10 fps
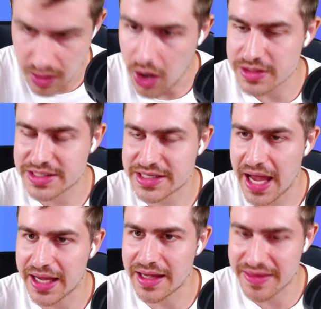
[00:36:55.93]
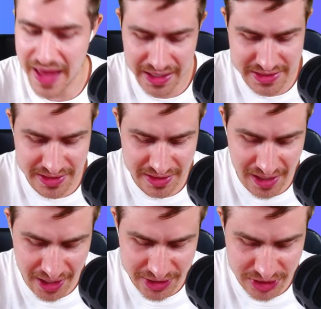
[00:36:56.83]
are saying that
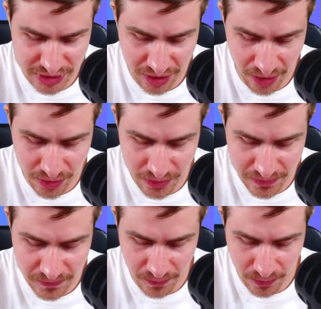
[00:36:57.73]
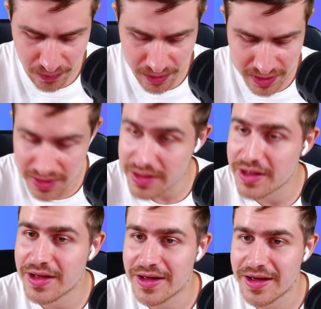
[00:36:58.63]
I should go for
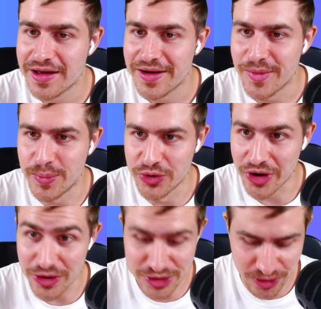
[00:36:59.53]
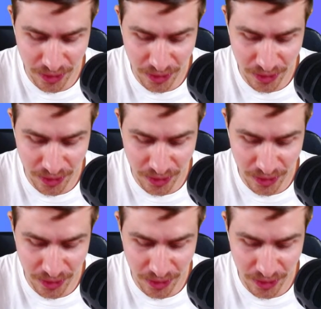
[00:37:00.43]
Bruno to